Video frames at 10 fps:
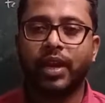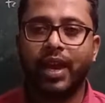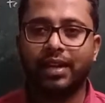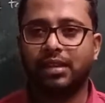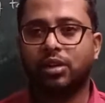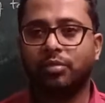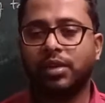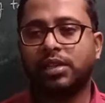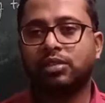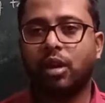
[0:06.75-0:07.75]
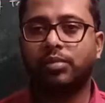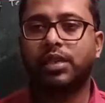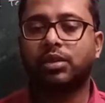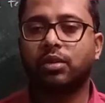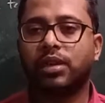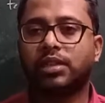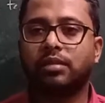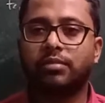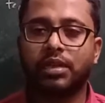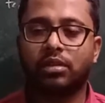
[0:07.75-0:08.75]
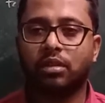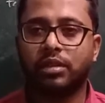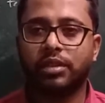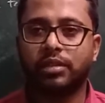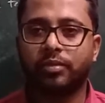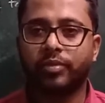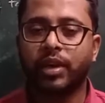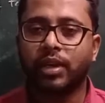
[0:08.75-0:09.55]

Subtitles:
and the topic is object-oriented methodologies.